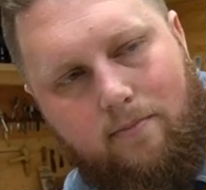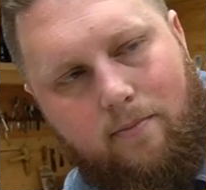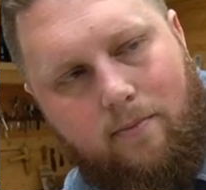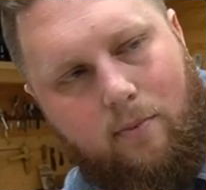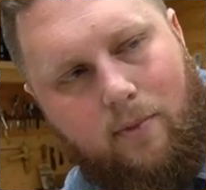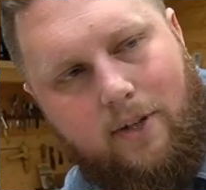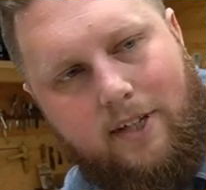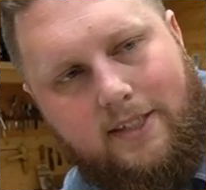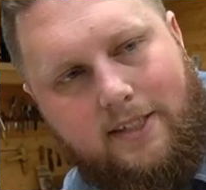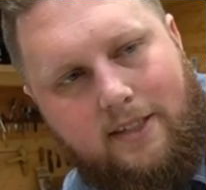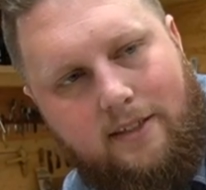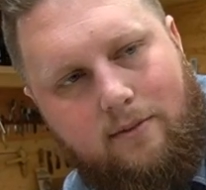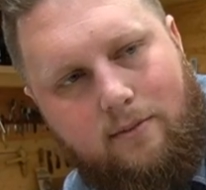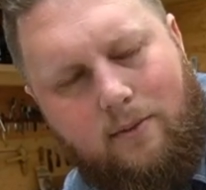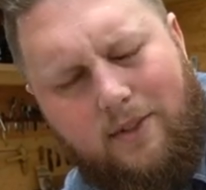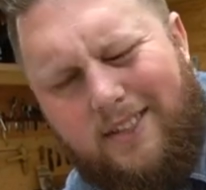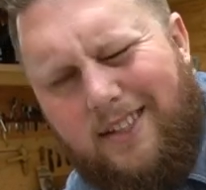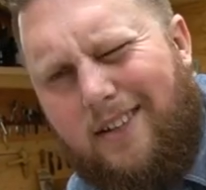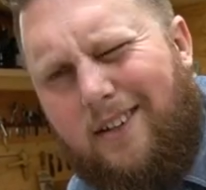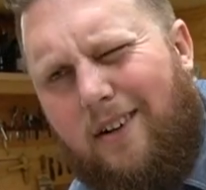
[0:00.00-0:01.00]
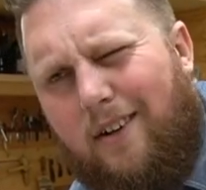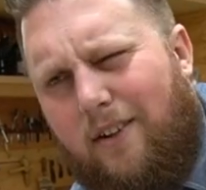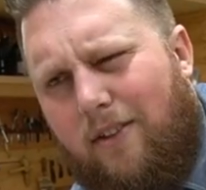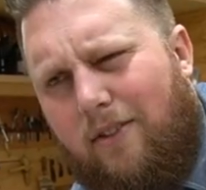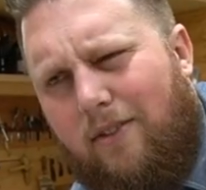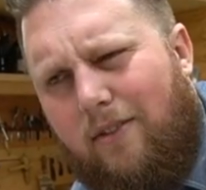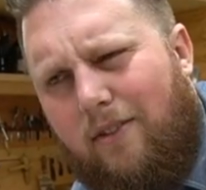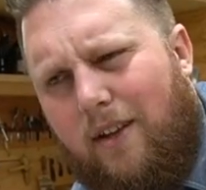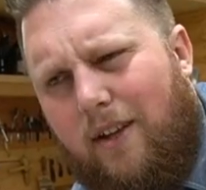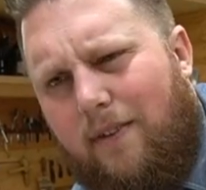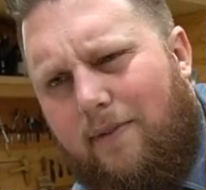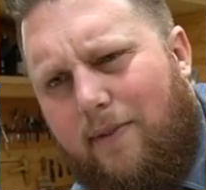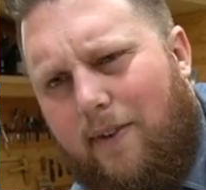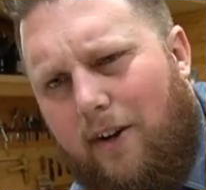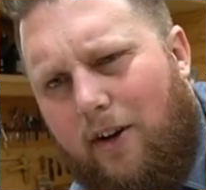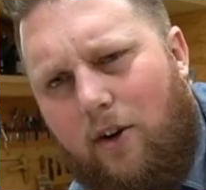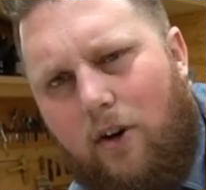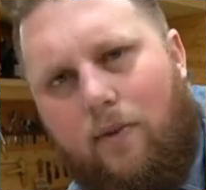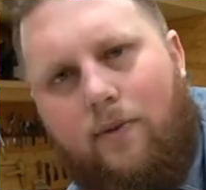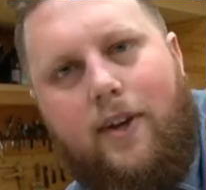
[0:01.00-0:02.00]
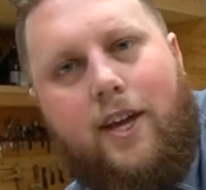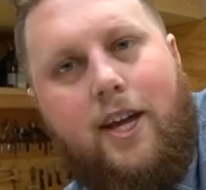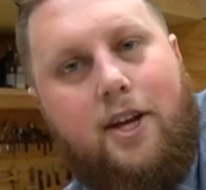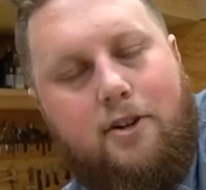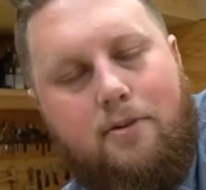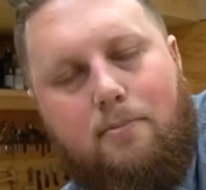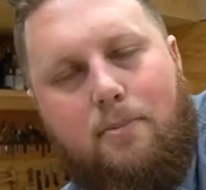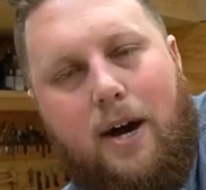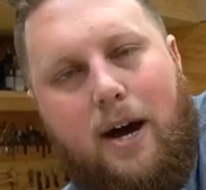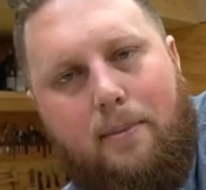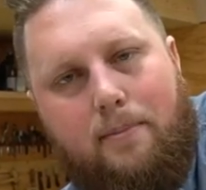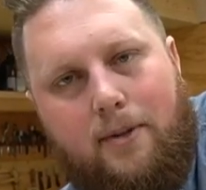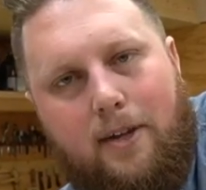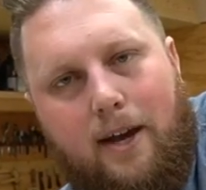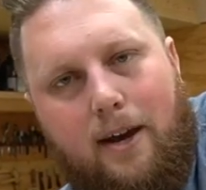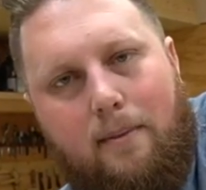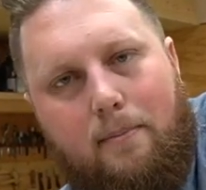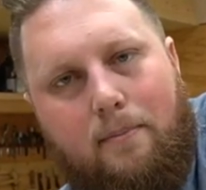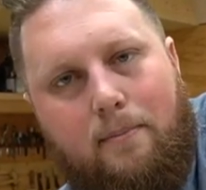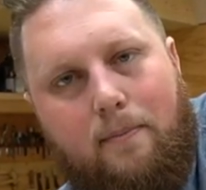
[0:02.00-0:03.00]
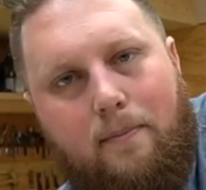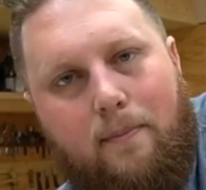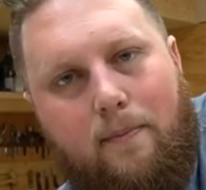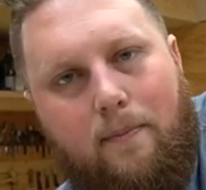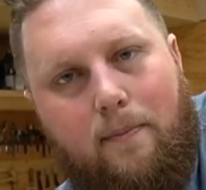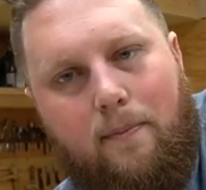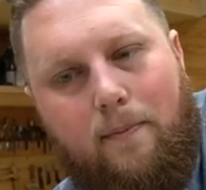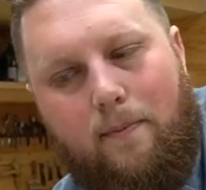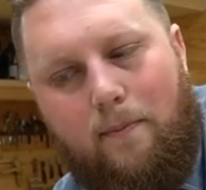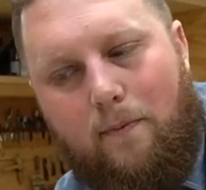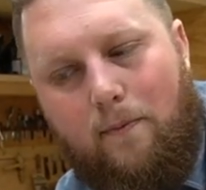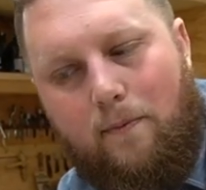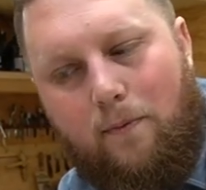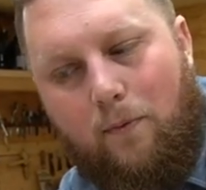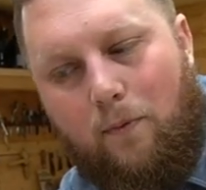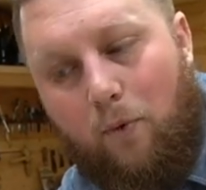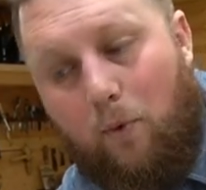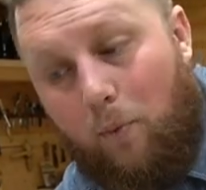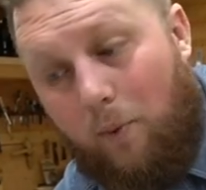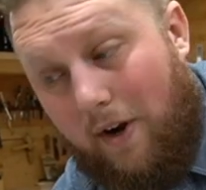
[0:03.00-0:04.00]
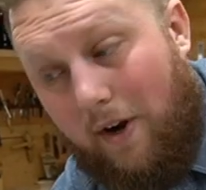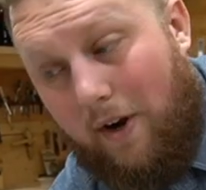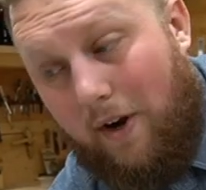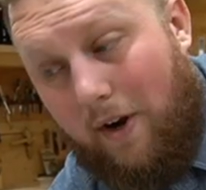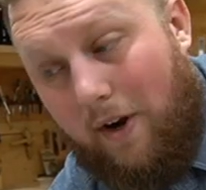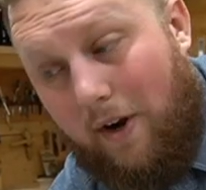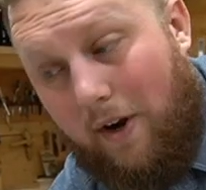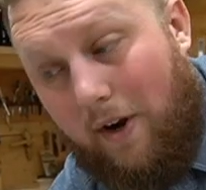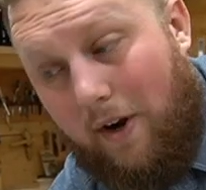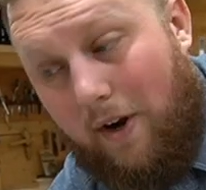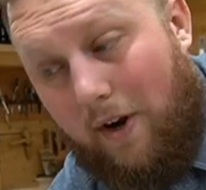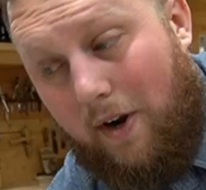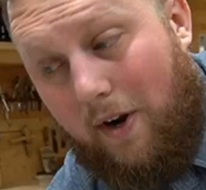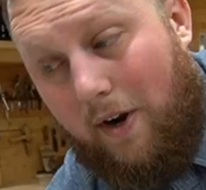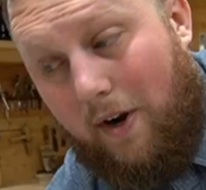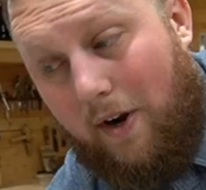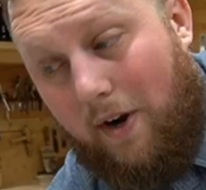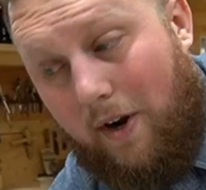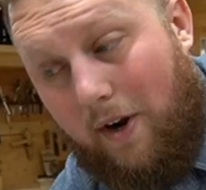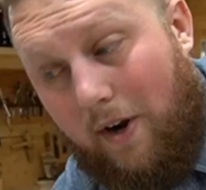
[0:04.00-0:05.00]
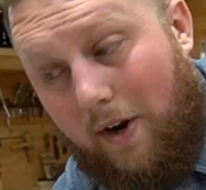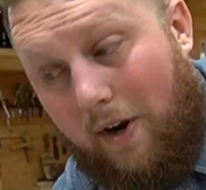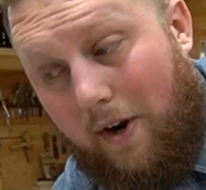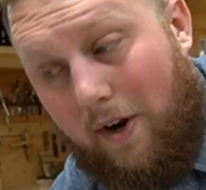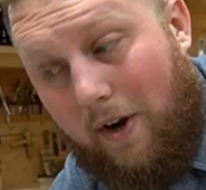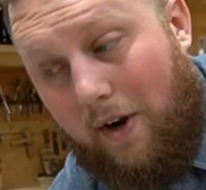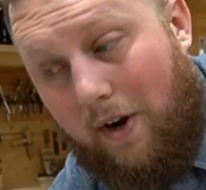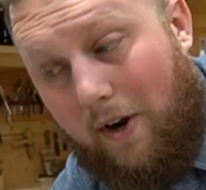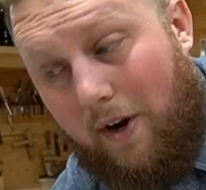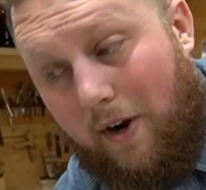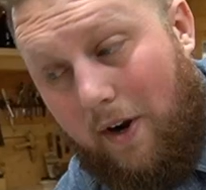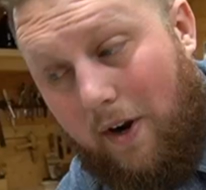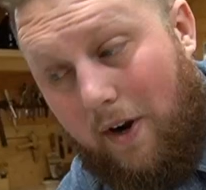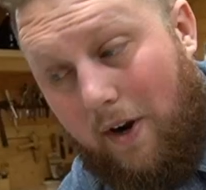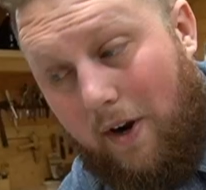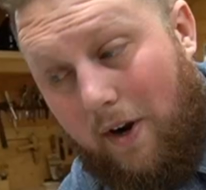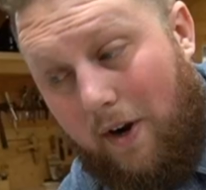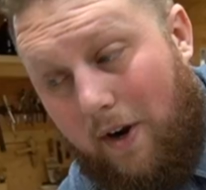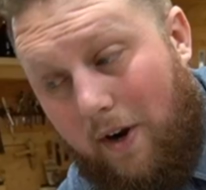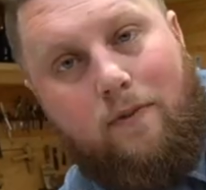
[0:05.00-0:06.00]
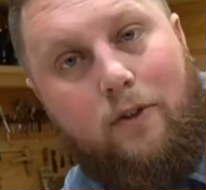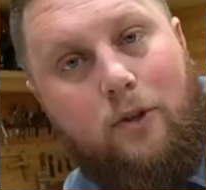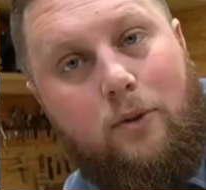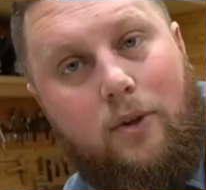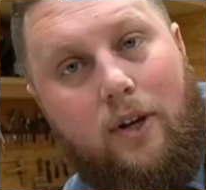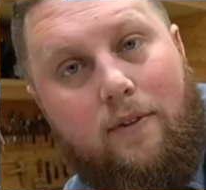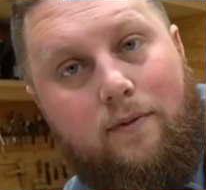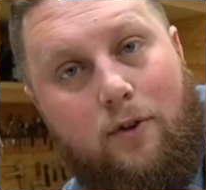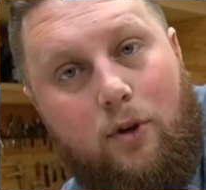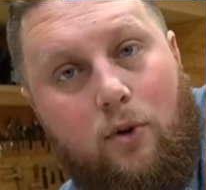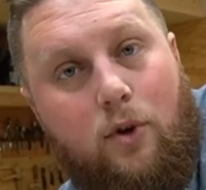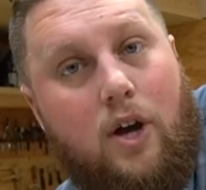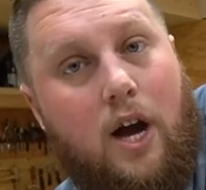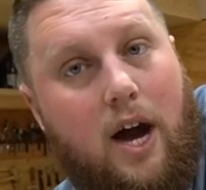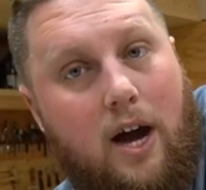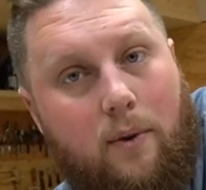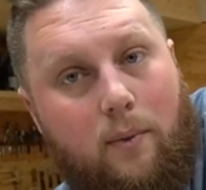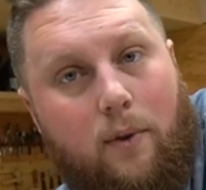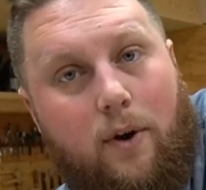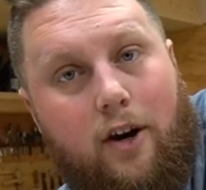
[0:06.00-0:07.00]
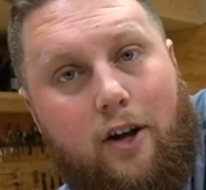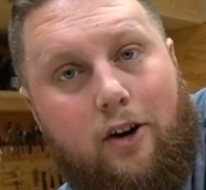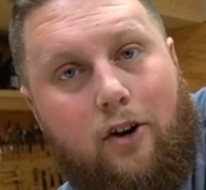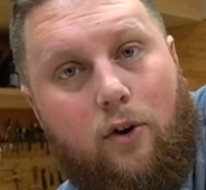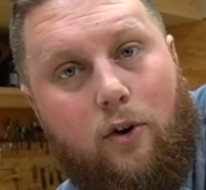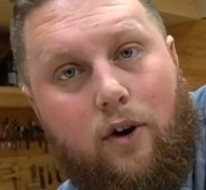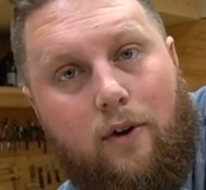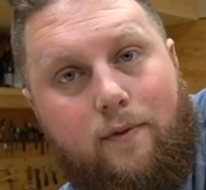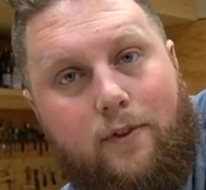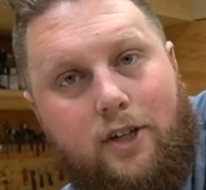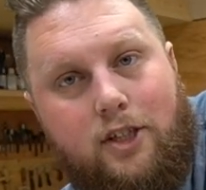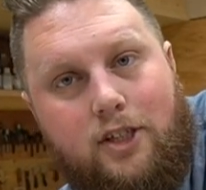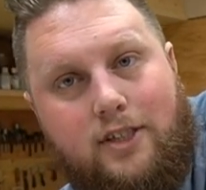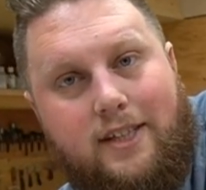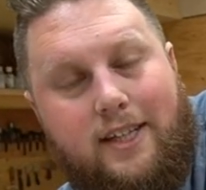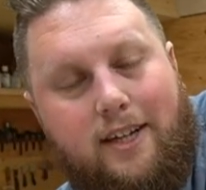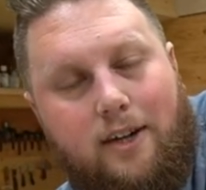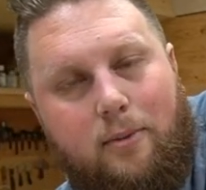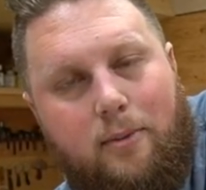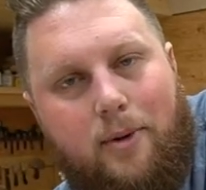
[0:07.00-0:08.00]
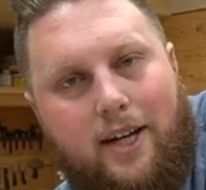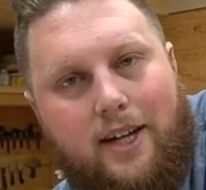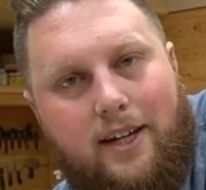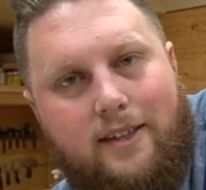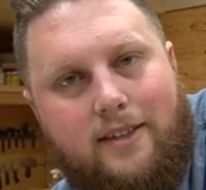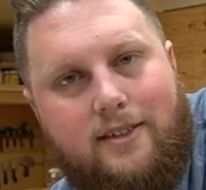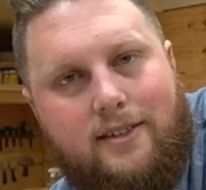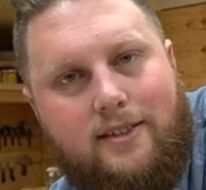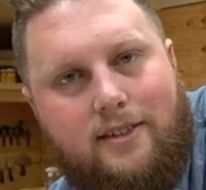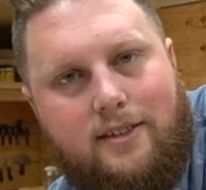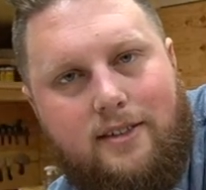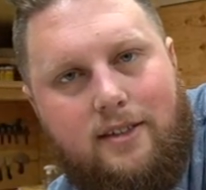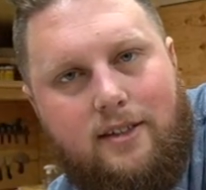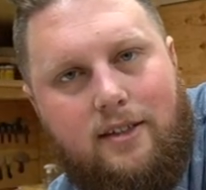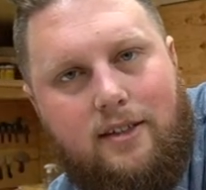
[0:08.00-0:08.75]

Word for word: what is it? What's it called? If a notification popped up for when we went live, let me know if you if you got one, or if you're just here because